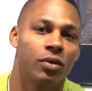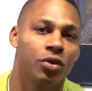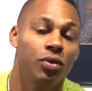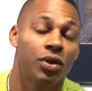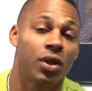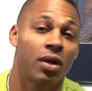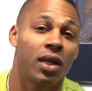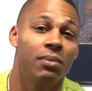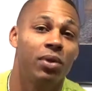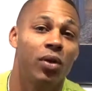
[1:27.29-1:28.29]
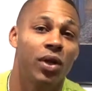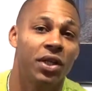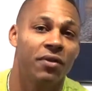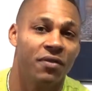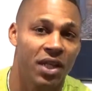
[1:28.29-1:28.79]
you can start uploading
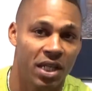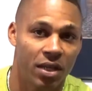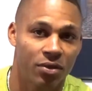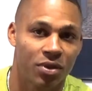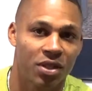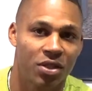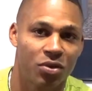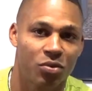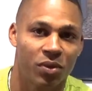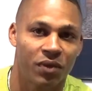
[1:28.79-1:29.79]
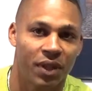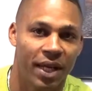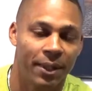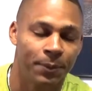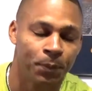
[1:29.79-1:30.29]
your videos. Excuse me for that.